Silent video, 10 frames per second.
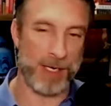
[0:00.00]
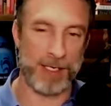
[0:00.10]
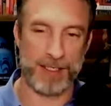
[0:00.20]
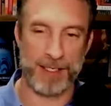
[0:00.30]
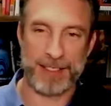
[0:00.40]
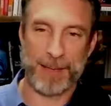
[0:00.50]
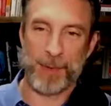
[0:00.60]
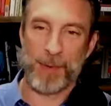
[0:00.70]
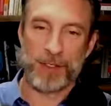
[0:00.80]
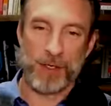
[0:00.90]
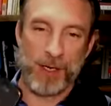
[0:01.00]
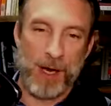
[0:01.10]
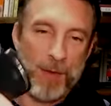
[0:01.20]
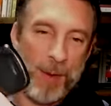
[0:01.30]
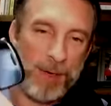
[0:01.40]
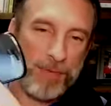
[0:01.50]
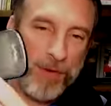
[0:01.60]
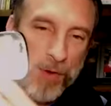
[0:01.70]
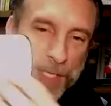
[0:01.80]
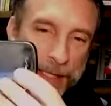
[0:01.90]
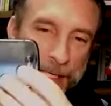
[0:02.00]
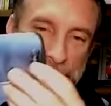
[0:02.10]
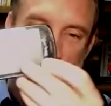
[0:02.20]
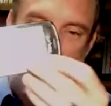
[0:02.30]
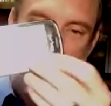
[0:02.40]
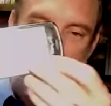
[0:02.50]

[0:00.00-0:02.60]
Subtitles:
And this is the example I want to show you. Remember the phone like this, the